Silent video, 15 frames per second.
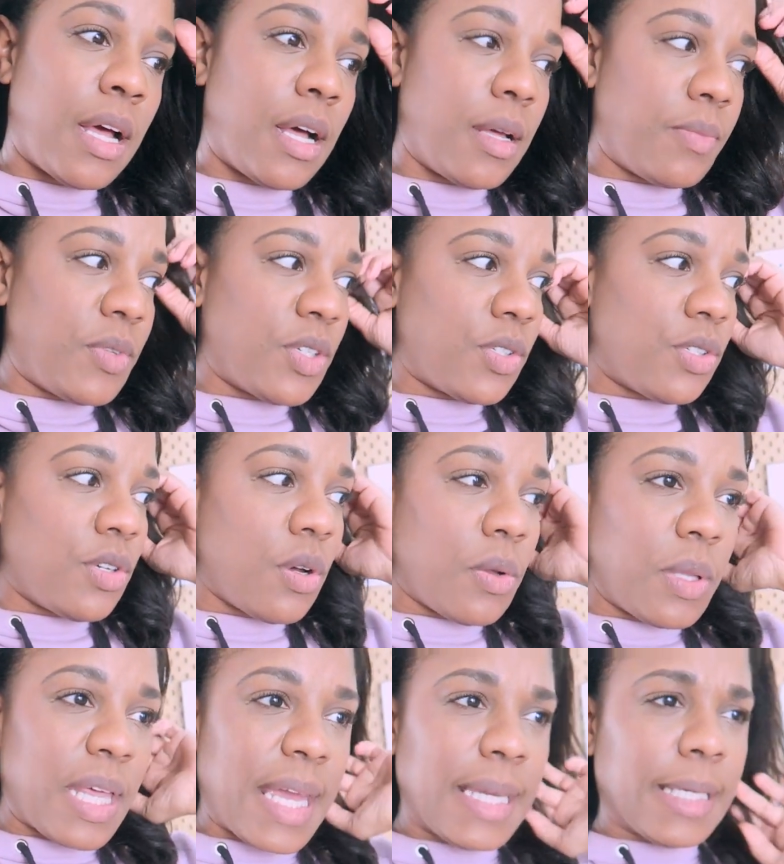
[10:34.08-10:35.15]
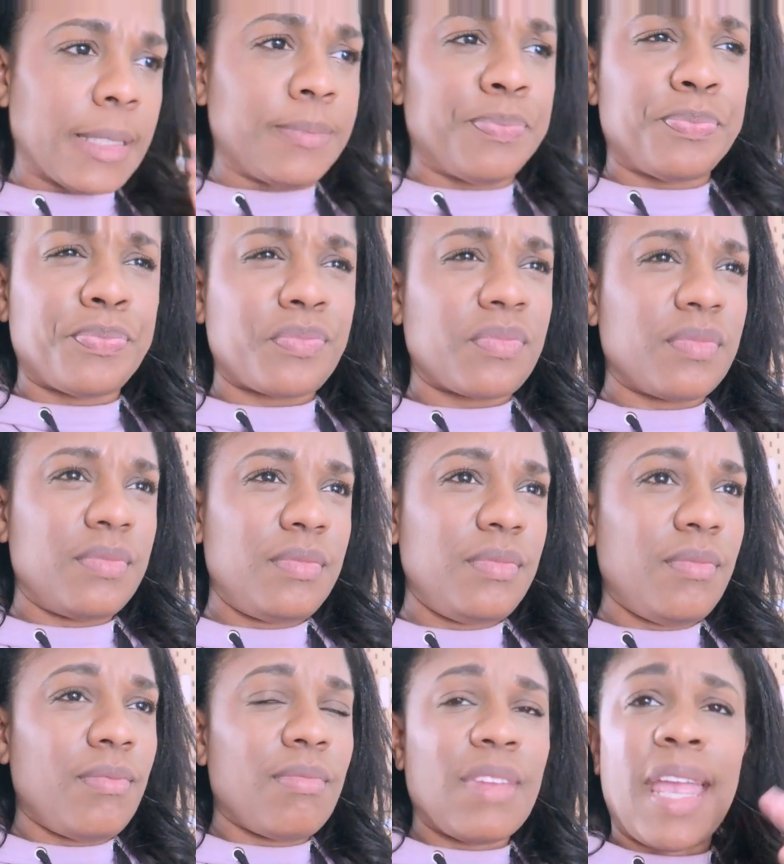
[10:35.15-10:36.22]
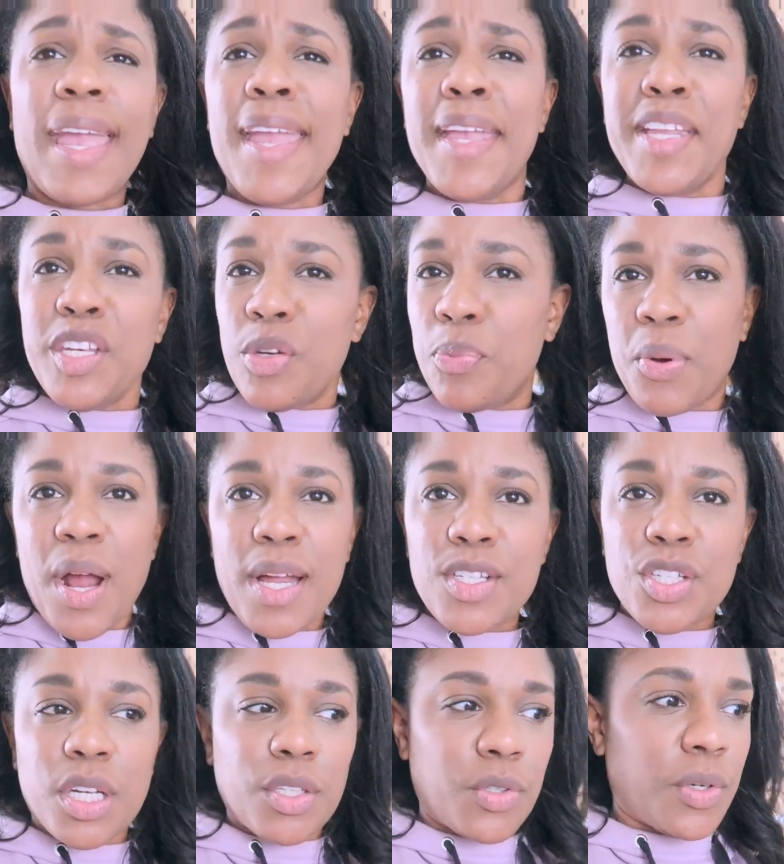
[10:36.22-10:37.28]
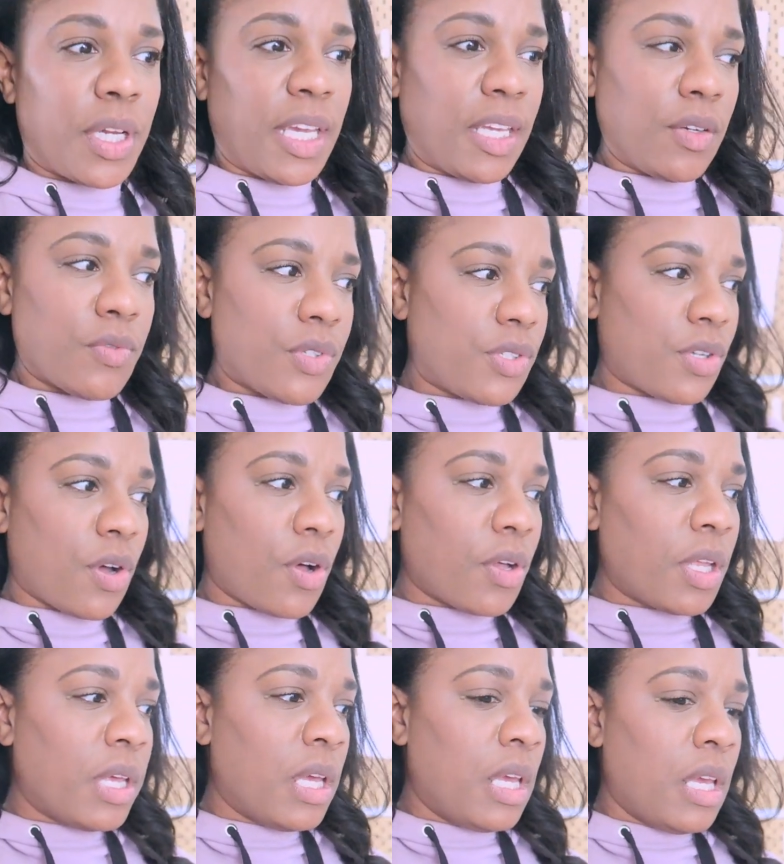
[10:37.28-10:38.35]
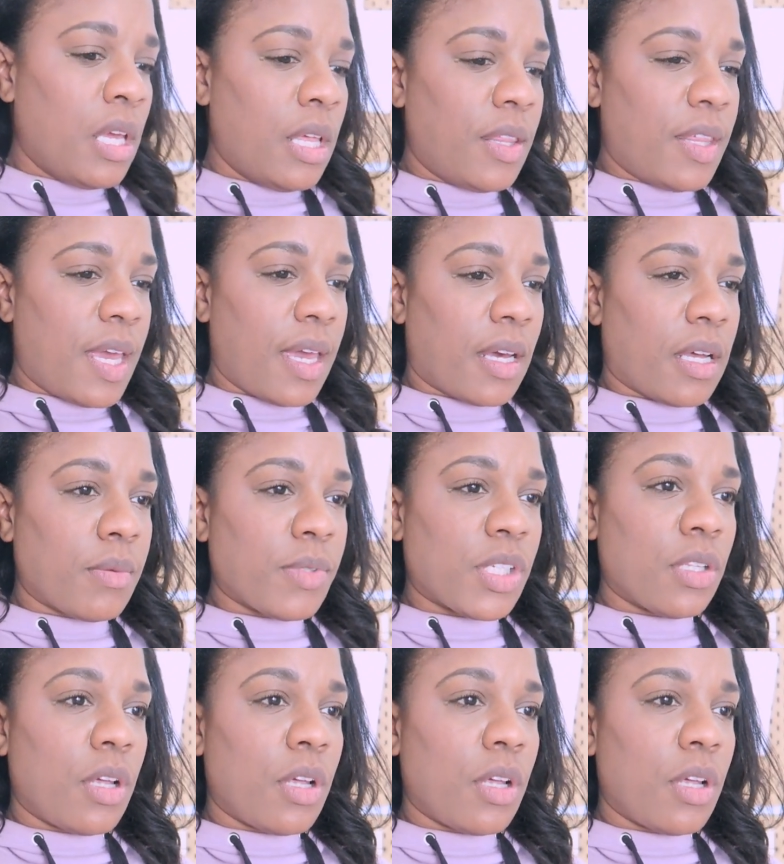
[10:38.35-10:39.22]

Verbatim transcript: There's no like end project or end result that comes